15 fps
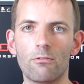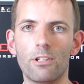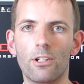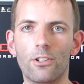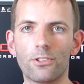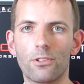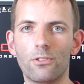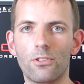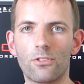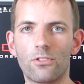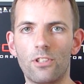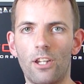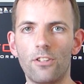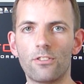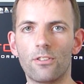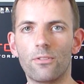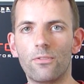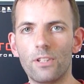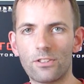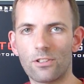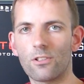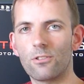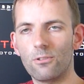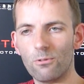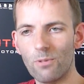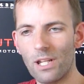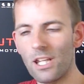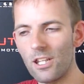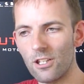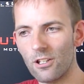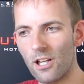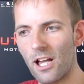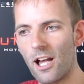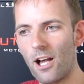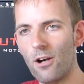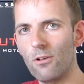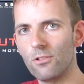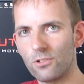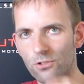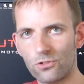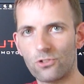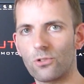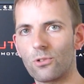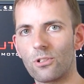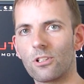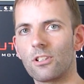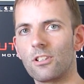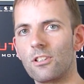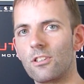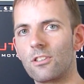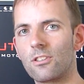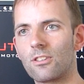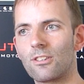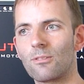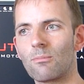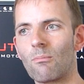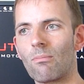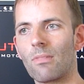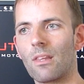We also just changed the physical way how torque is